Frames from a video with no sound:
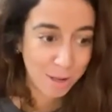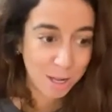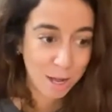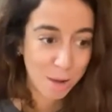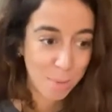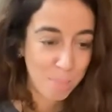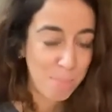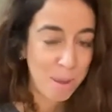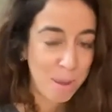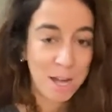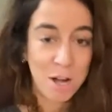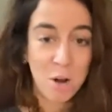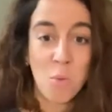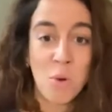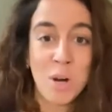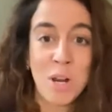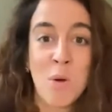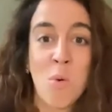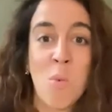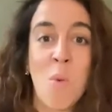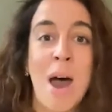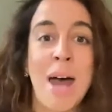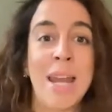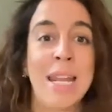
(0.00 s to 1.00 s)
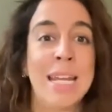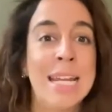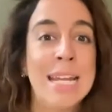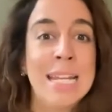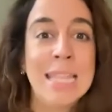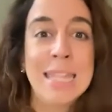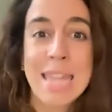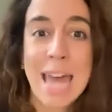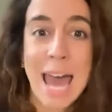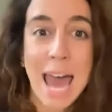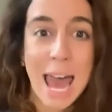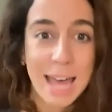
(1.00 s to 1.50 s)
A Pitta wouldn't want to
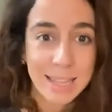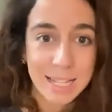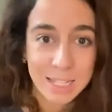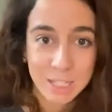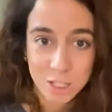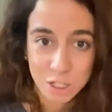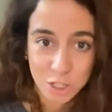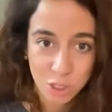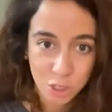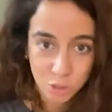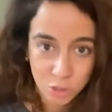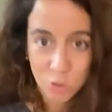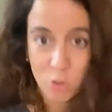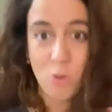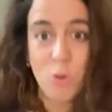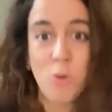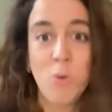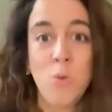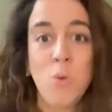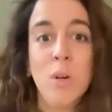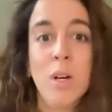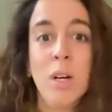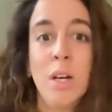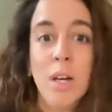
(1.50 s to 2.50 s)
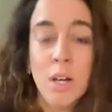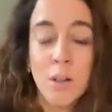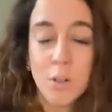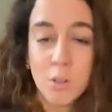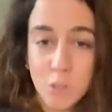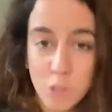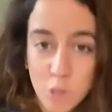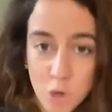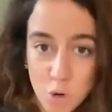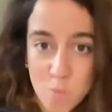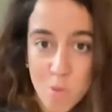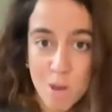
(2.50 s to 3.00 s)
eat that. That's too
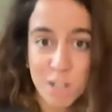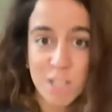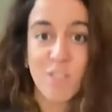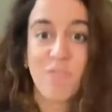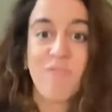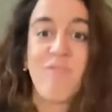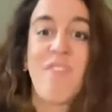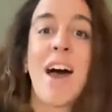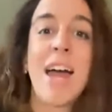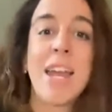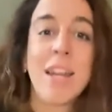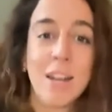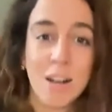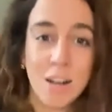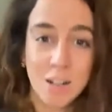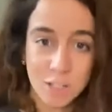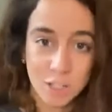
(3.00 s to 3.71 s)
much fire.